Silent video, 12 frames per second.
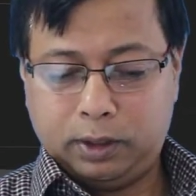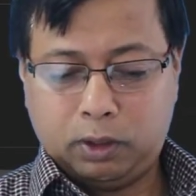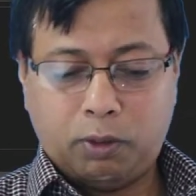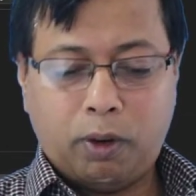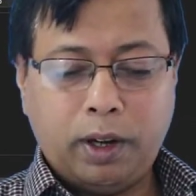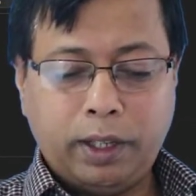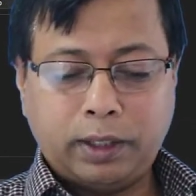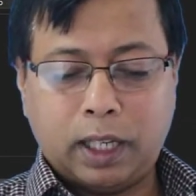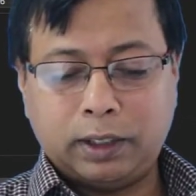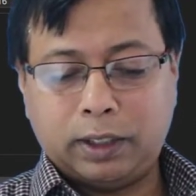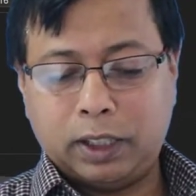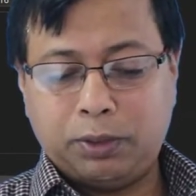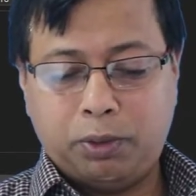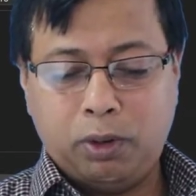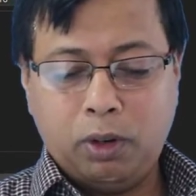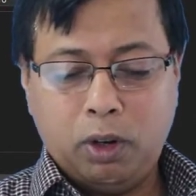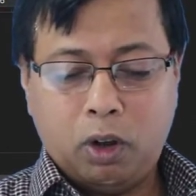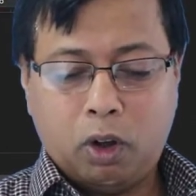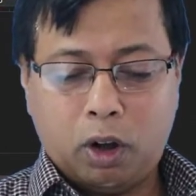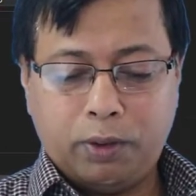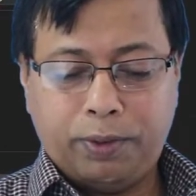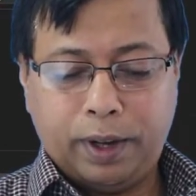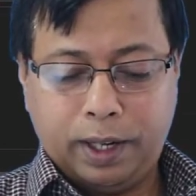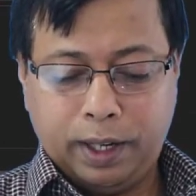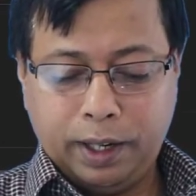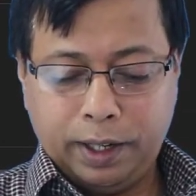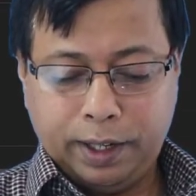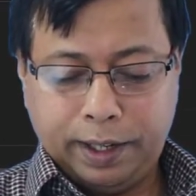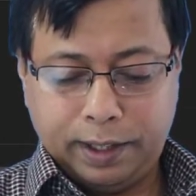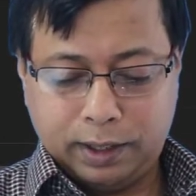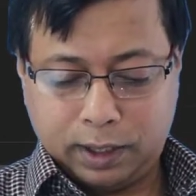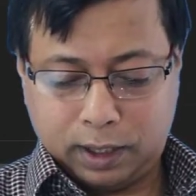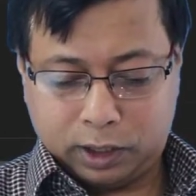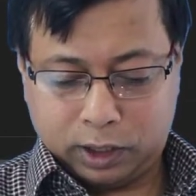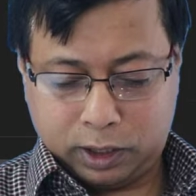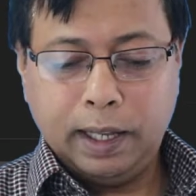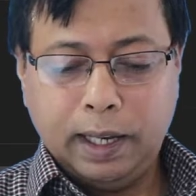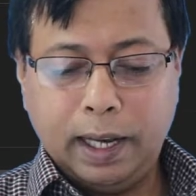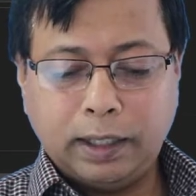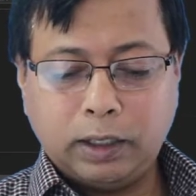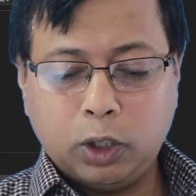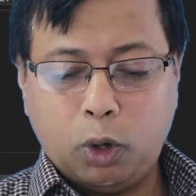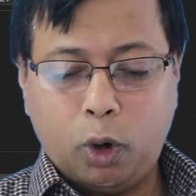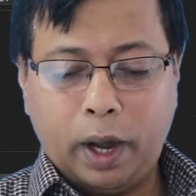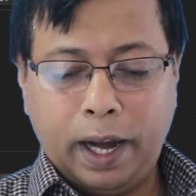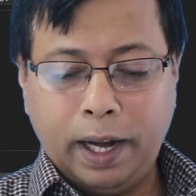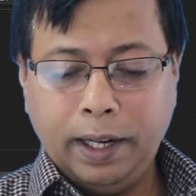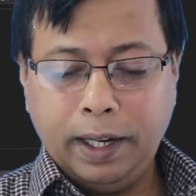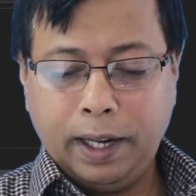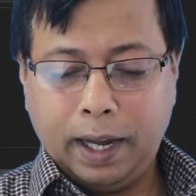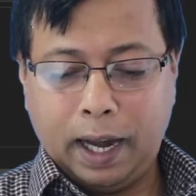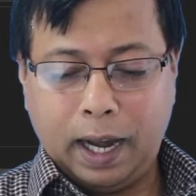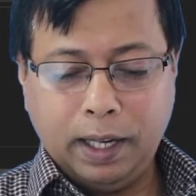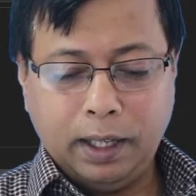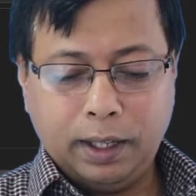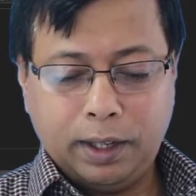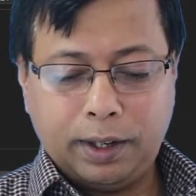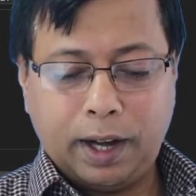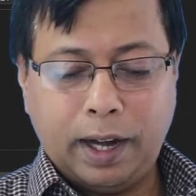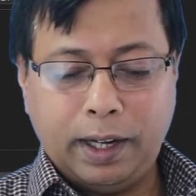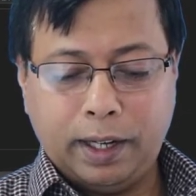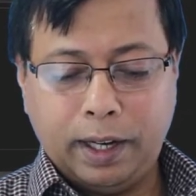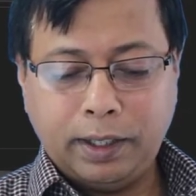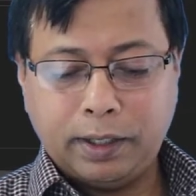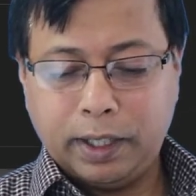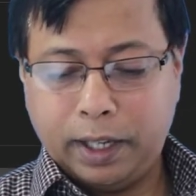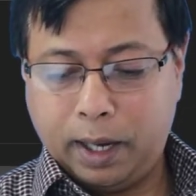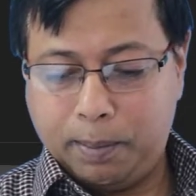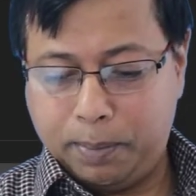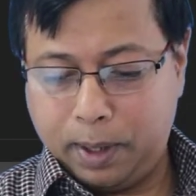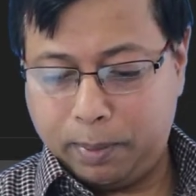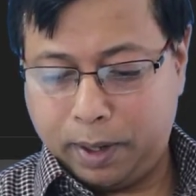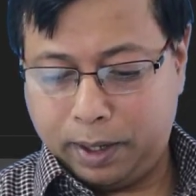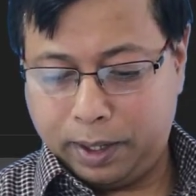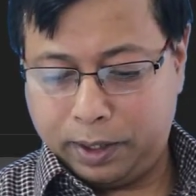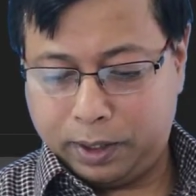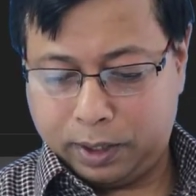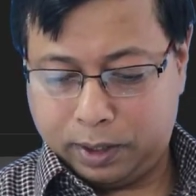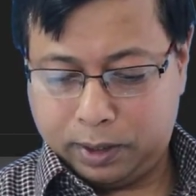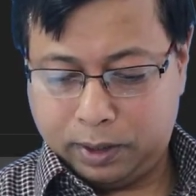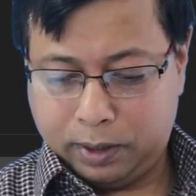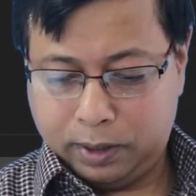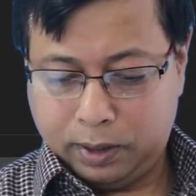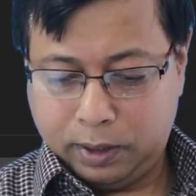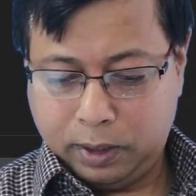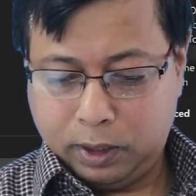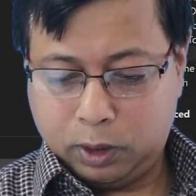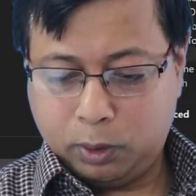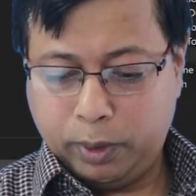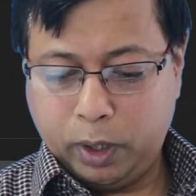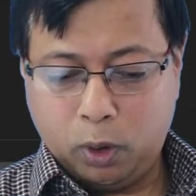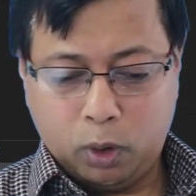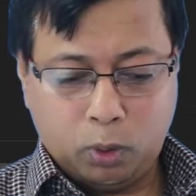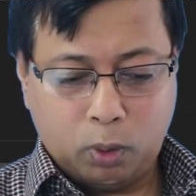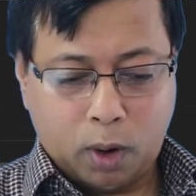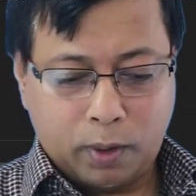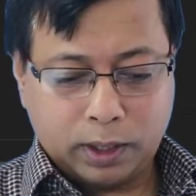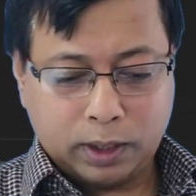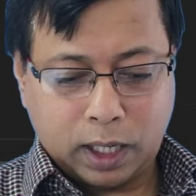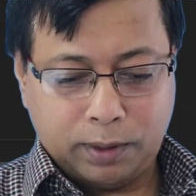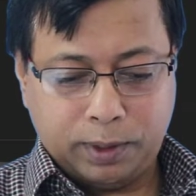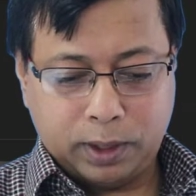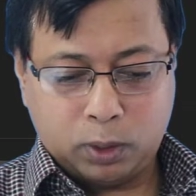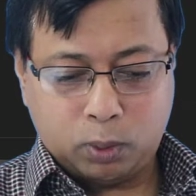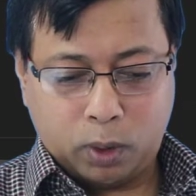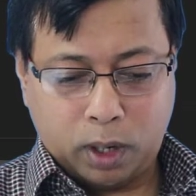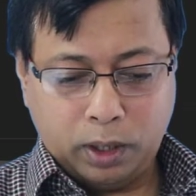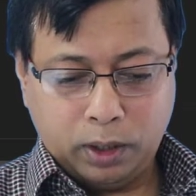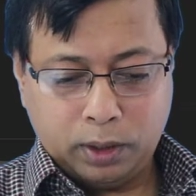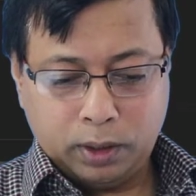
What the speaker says: for a successful or failure insertion. Let's go ahead and write its implementation. So we go to our service 1.